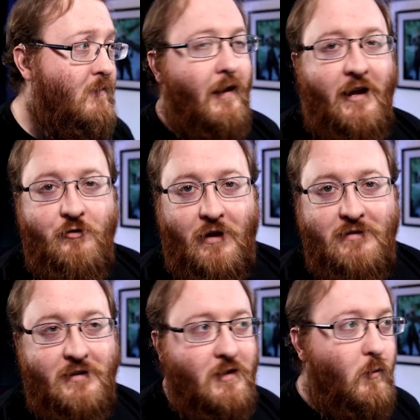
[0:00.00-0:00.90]
In
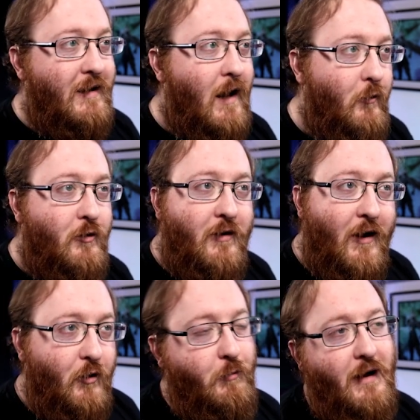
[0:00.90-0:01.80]
transition, we counter and
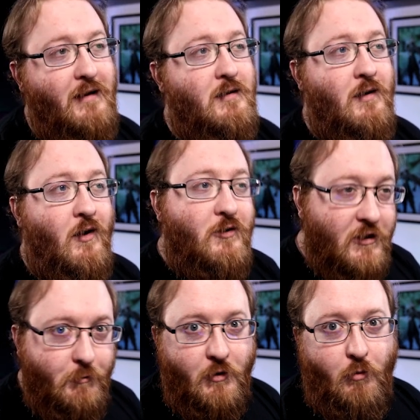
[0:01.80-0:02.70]
counter press,
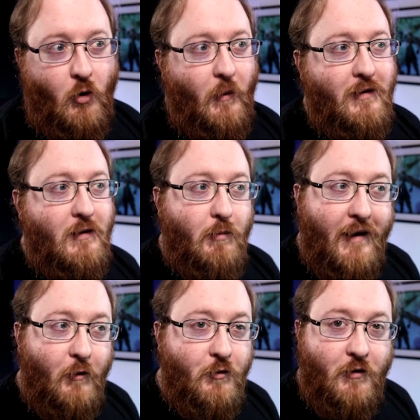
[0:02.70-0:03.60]
distribute the ball quickly, play
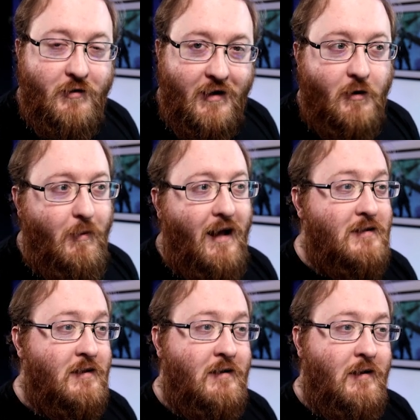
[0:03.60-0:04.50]
out to the centre
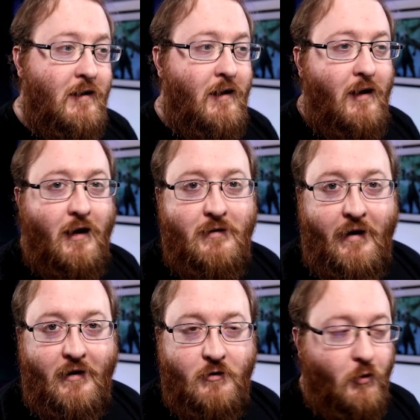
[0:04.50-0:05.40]
backs, and
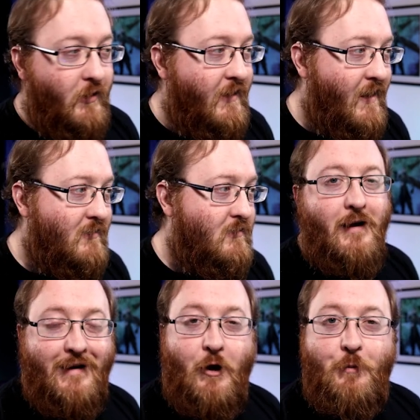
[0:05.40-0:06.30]
take short kicks.
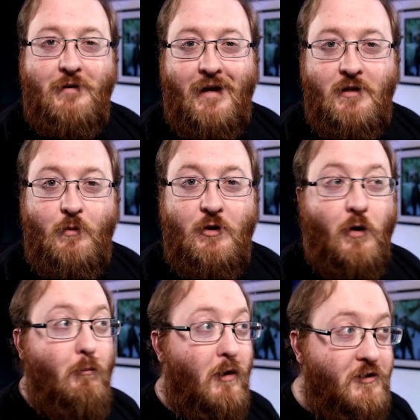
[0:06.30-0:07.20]
In out of possession, we do
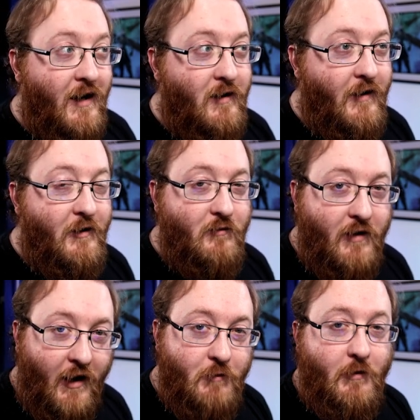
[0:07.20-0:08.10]
a much higher line of
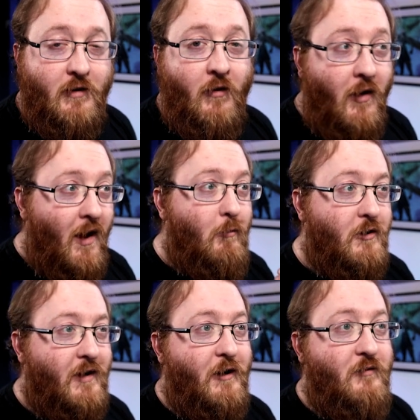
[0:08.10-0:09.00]
engagement, a
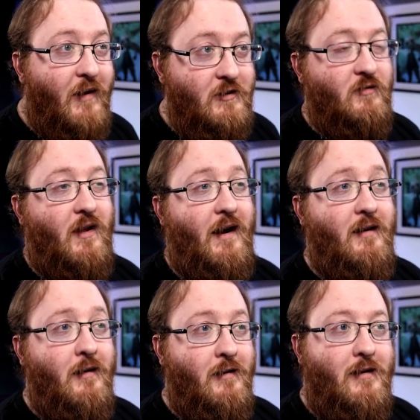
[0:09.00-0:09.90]
much higher defensive
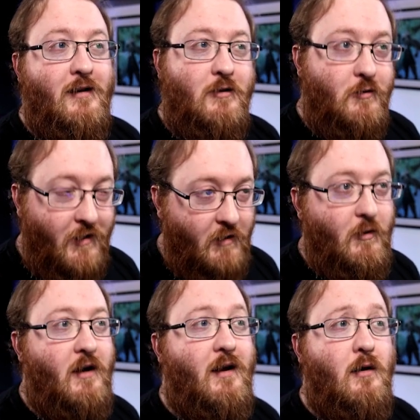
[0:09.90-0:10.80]
line, use tighter
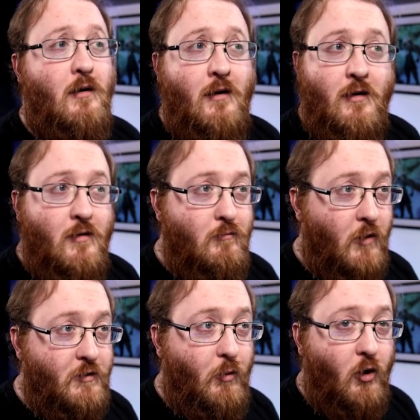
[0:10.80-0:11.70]
marking,
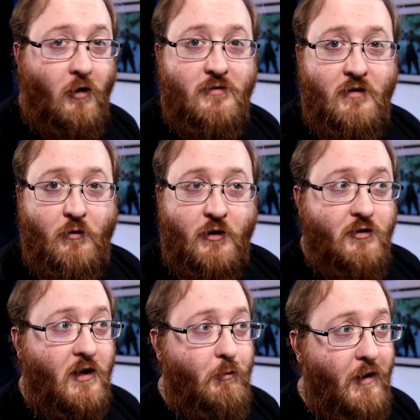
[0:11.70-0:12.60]
much more often for the
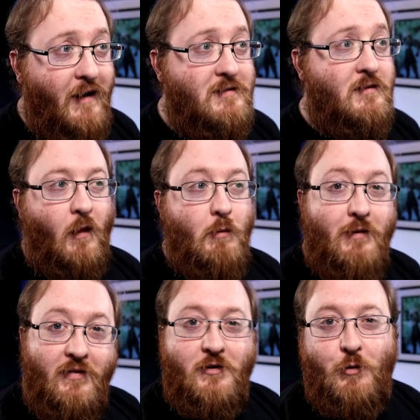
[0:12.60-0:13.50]
trigger press,
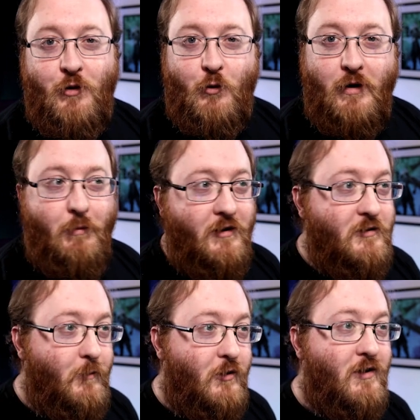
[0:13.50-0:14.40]
prevent the short goalkeeper
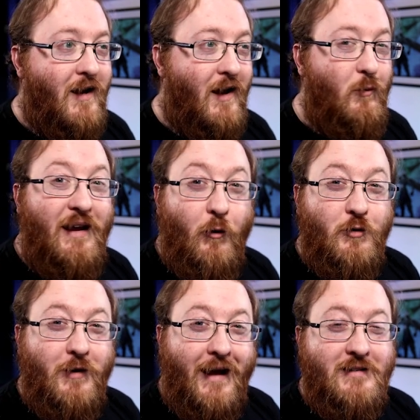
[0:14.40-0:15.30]
distribution, and we
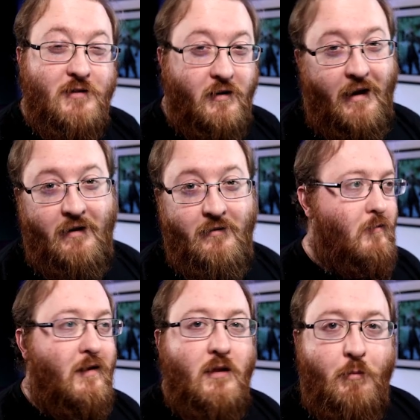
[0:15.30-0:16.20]
also get stuck in.
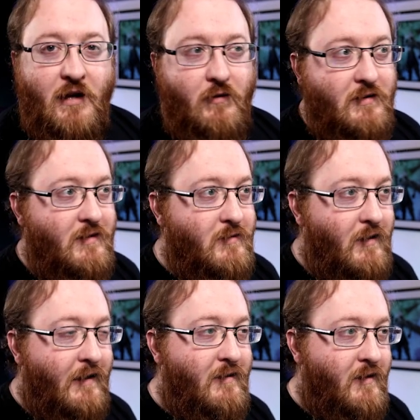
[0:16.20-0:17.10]
In the previous season,
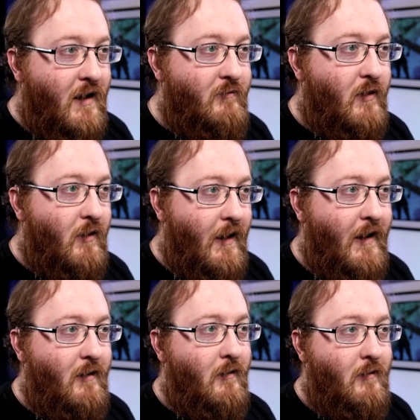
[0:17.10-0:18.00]
I did have the
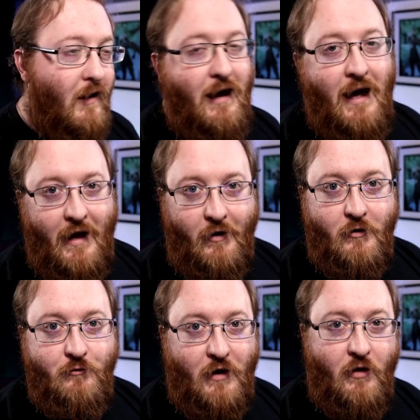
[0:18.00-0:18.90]
line at
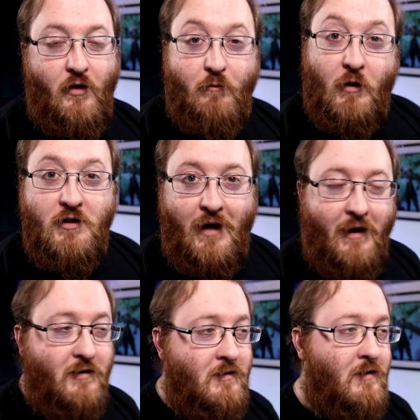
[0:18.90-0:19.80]
higher rather than much
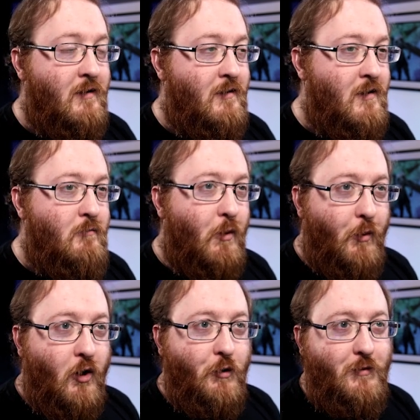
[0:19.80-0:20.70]
higher, but
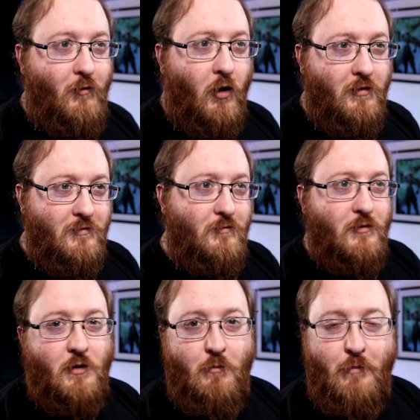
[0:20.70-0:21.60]
because we've got
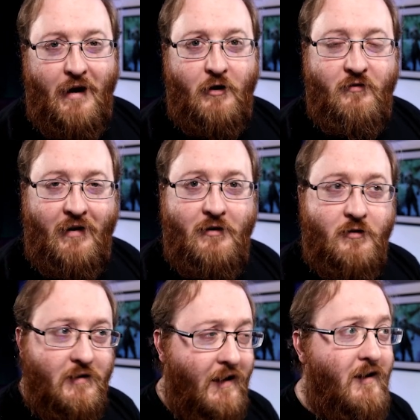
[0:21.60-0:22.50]
some better
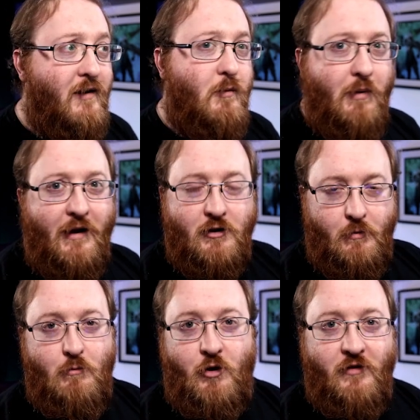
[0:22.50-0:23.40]
defenders in and the players are a
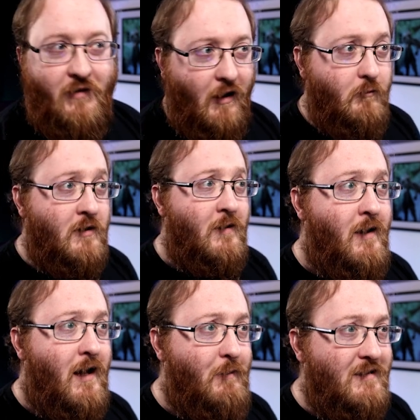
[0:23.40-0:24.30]
bit more developed,
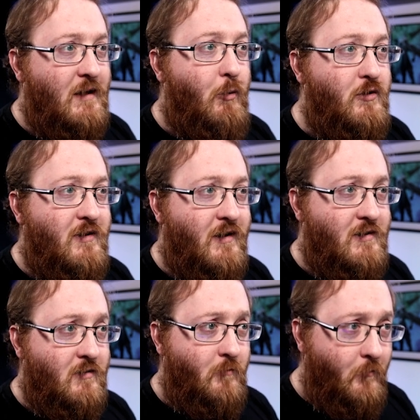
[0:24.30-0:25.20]
I'm actually pushing
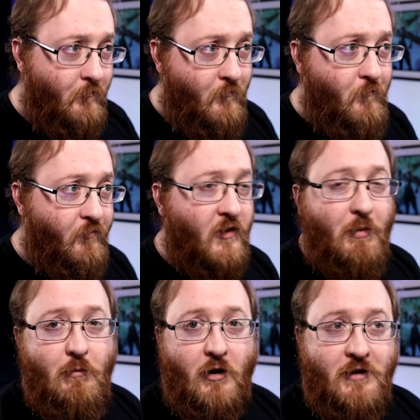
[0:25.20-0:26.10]
this to
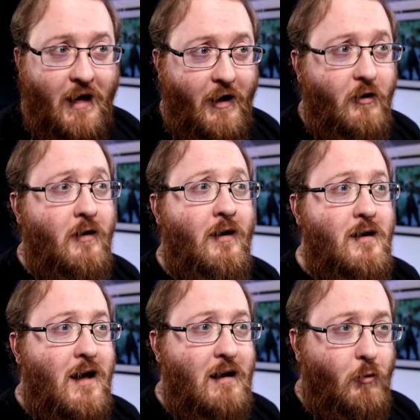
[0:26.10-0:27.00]
be much higher, and
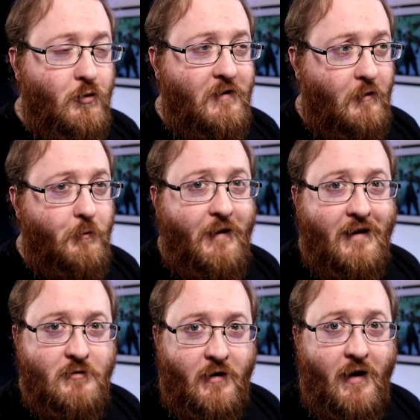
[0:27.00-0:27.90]
I'm also telling them to
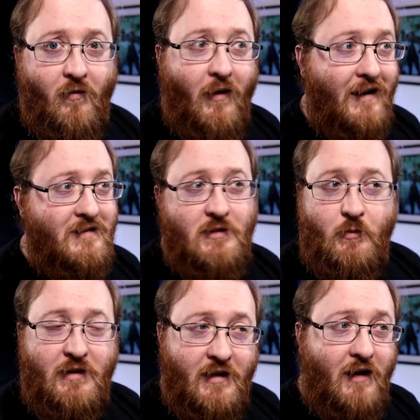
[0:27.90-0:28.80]
get stuck in. Last season
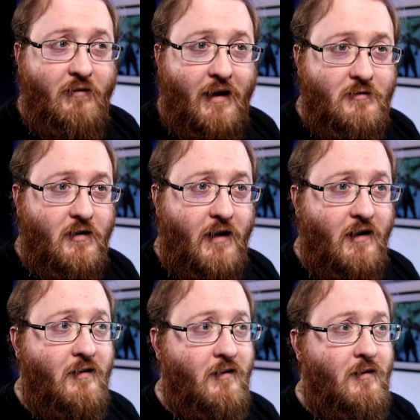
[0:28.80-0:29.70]
we didn't have get stuck
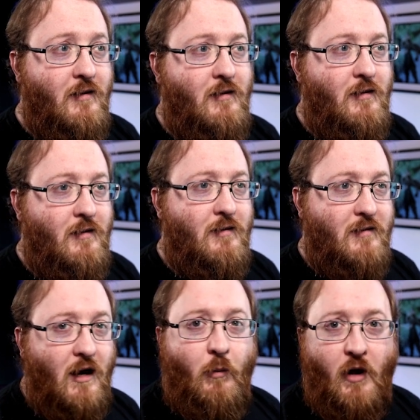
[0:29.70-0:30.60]
in,
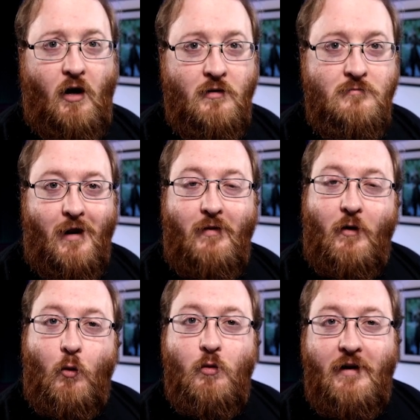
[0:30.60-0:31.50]
now we are. And the
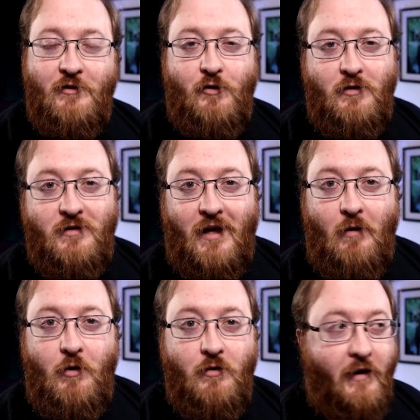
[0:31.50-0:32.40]
only instructions I am
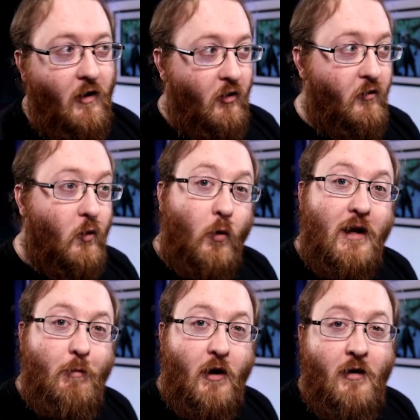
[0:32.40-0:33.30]
using are on the
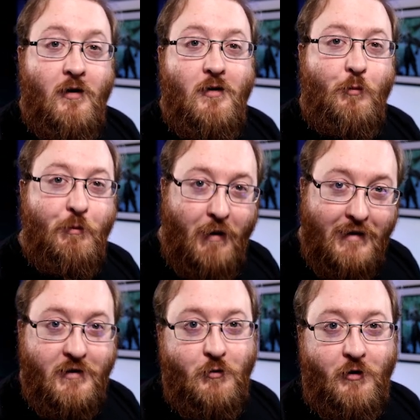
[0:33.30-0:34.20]
goalkeeper, with
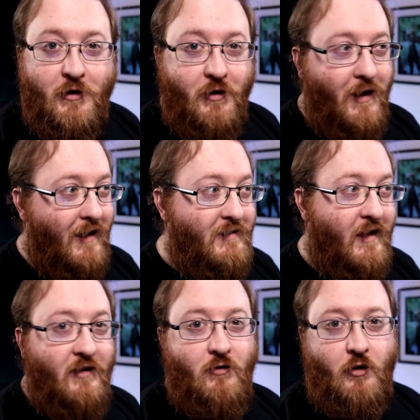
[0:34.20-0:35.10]
pass it shorter and
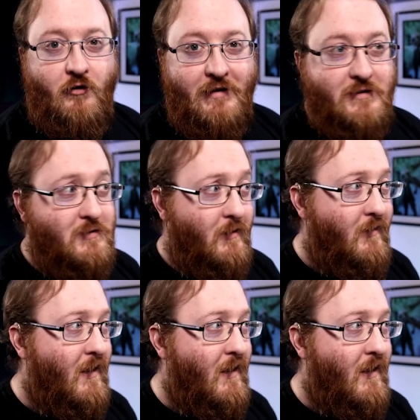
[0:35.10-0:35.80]
take fewer risks.